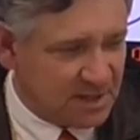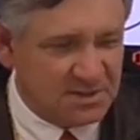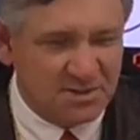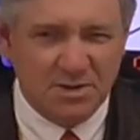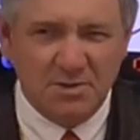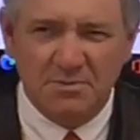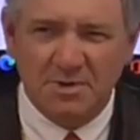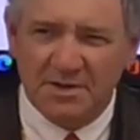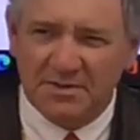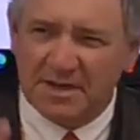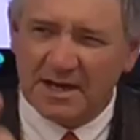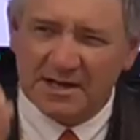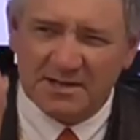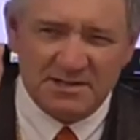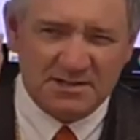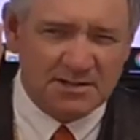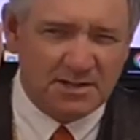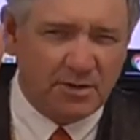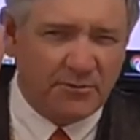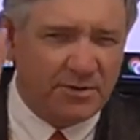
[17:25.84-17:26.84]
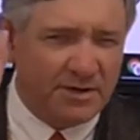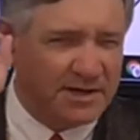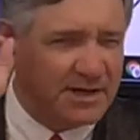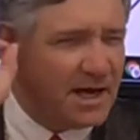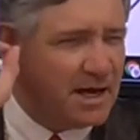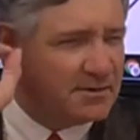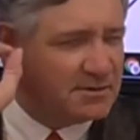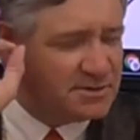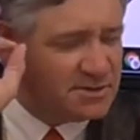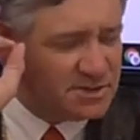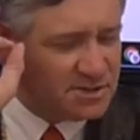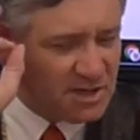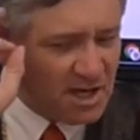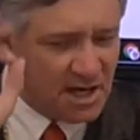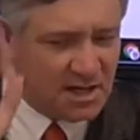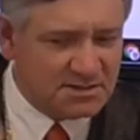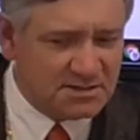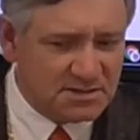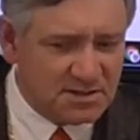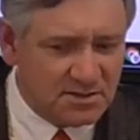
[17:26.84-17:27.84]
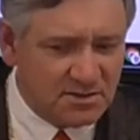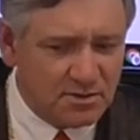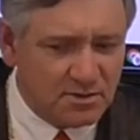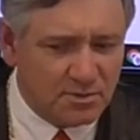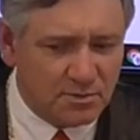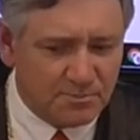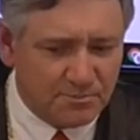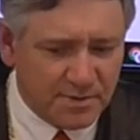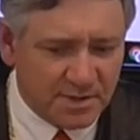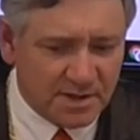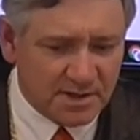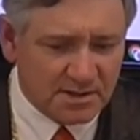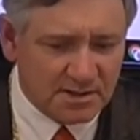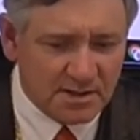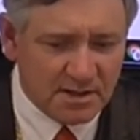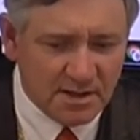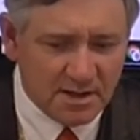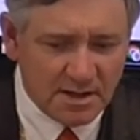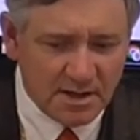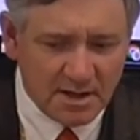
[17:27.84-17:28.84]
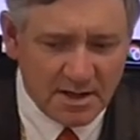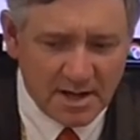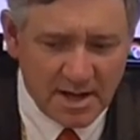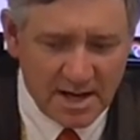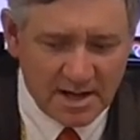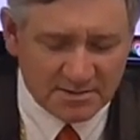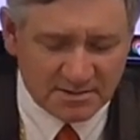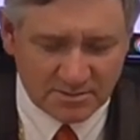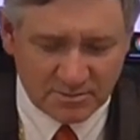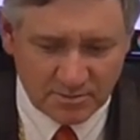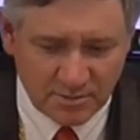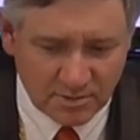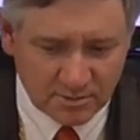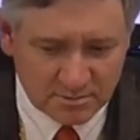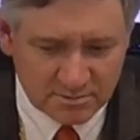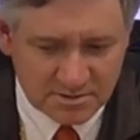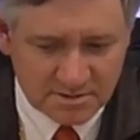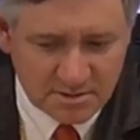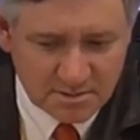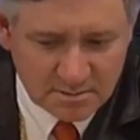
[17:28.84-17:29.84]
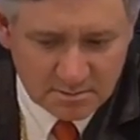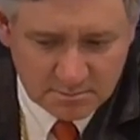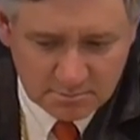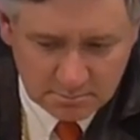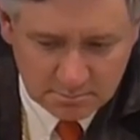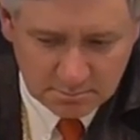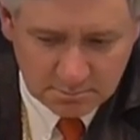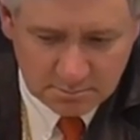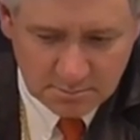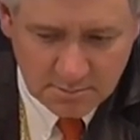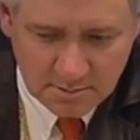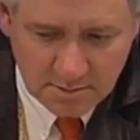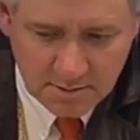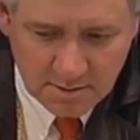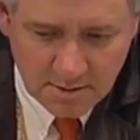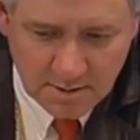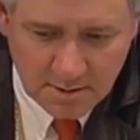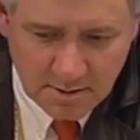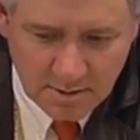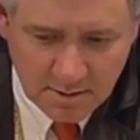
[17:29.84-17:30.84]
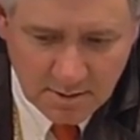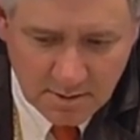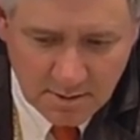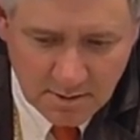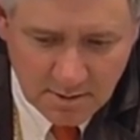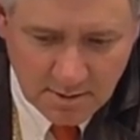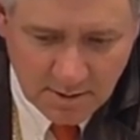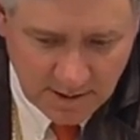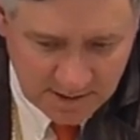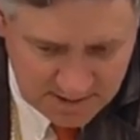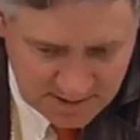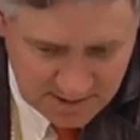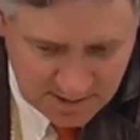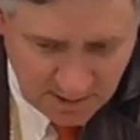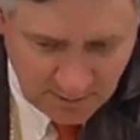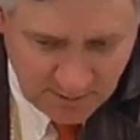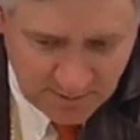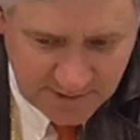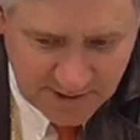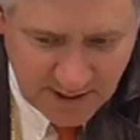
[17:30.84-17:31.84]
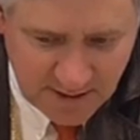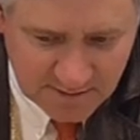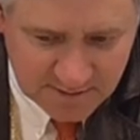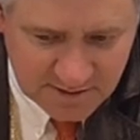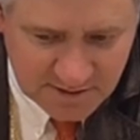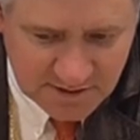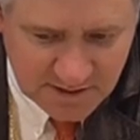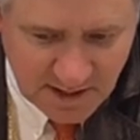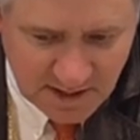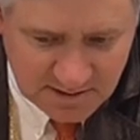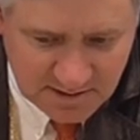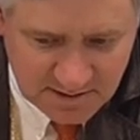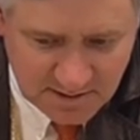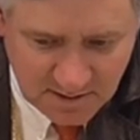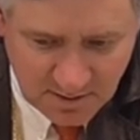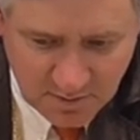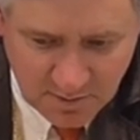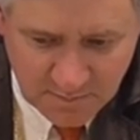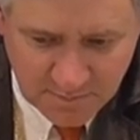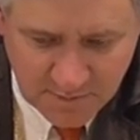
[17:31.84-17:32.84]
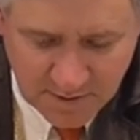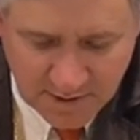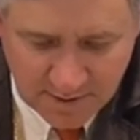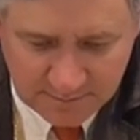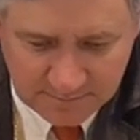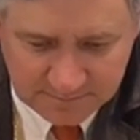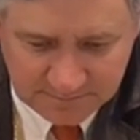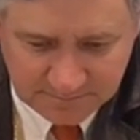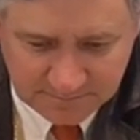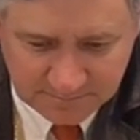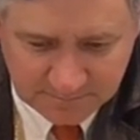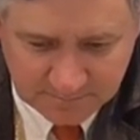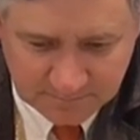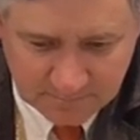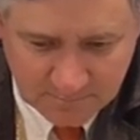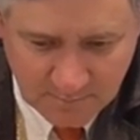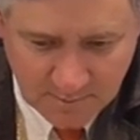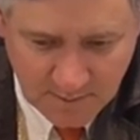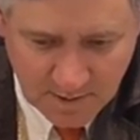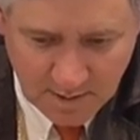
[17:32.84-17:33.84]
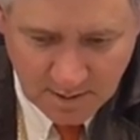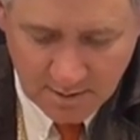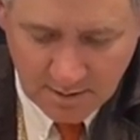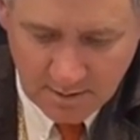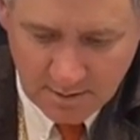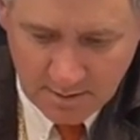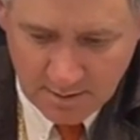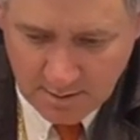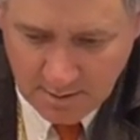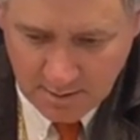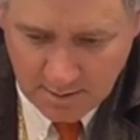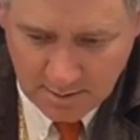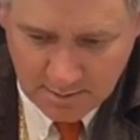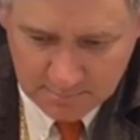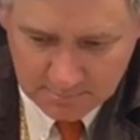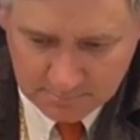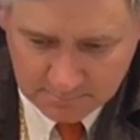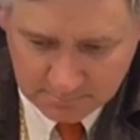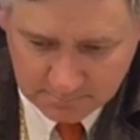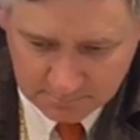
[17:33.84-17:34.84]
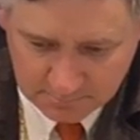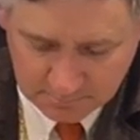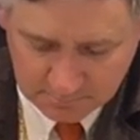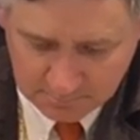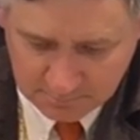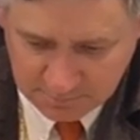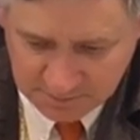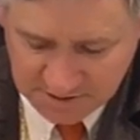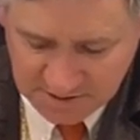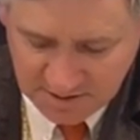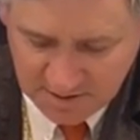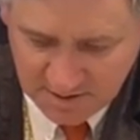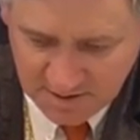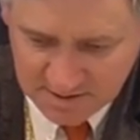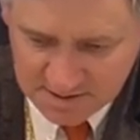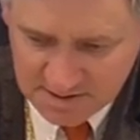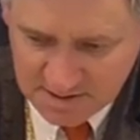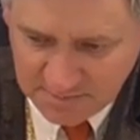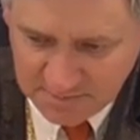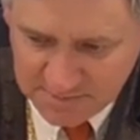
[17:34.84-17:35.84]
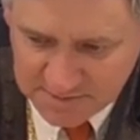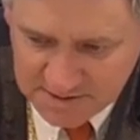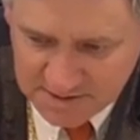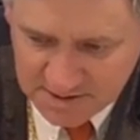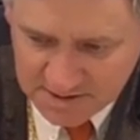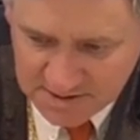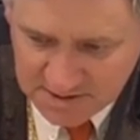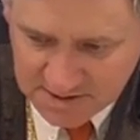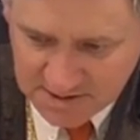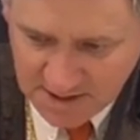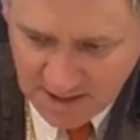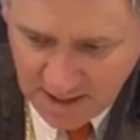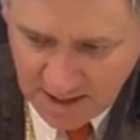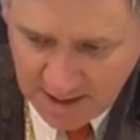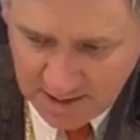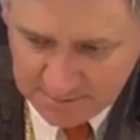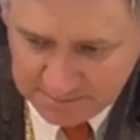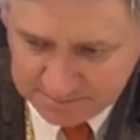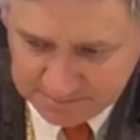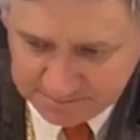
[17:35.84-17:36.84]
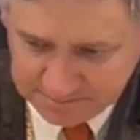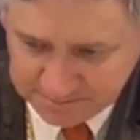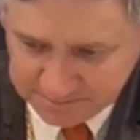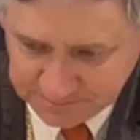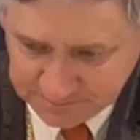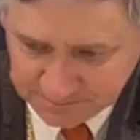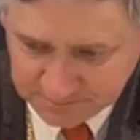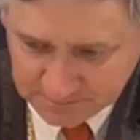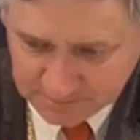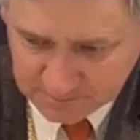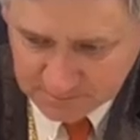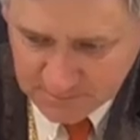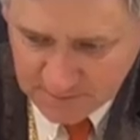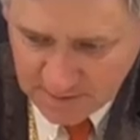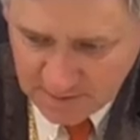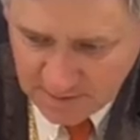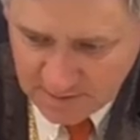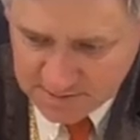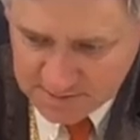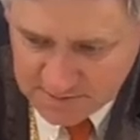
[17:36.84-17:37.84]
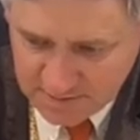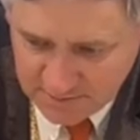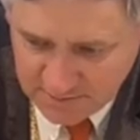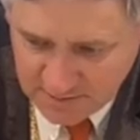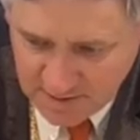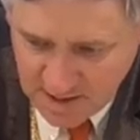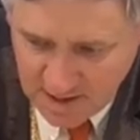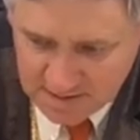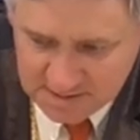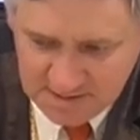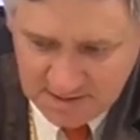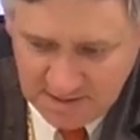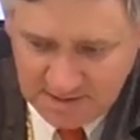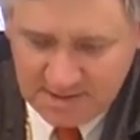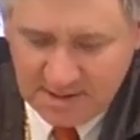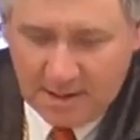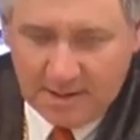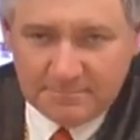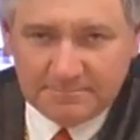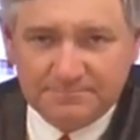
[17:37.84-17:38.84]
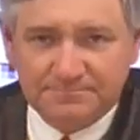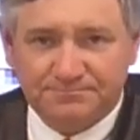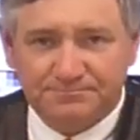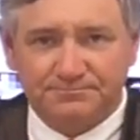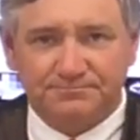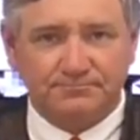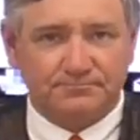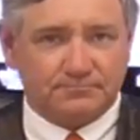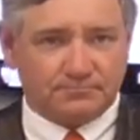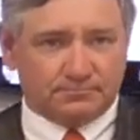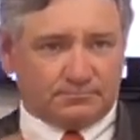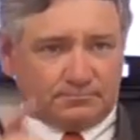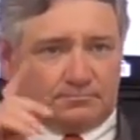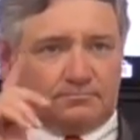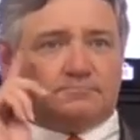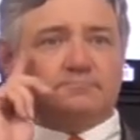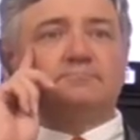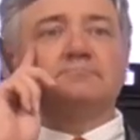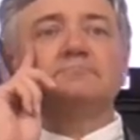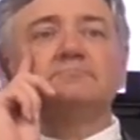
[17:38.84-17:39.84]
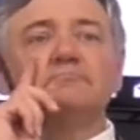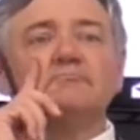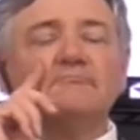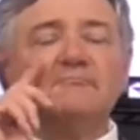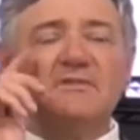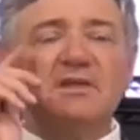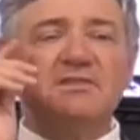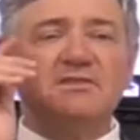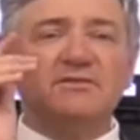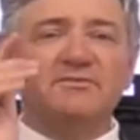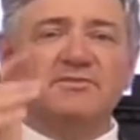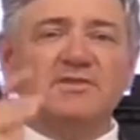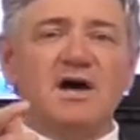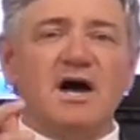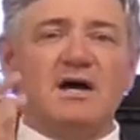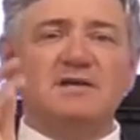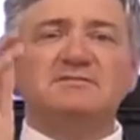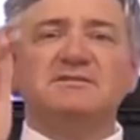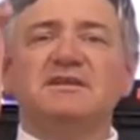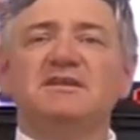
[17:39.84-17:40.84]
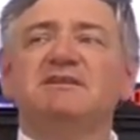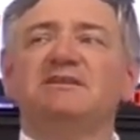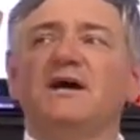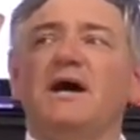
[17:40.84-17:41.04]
assuming that it's slowing down just a little bit as it rolls. It's slowing down? It's slowing down just then a little bit. Then it is an upper lip, yeah. So there's the position yeah. time, there's your velocity time. The velocity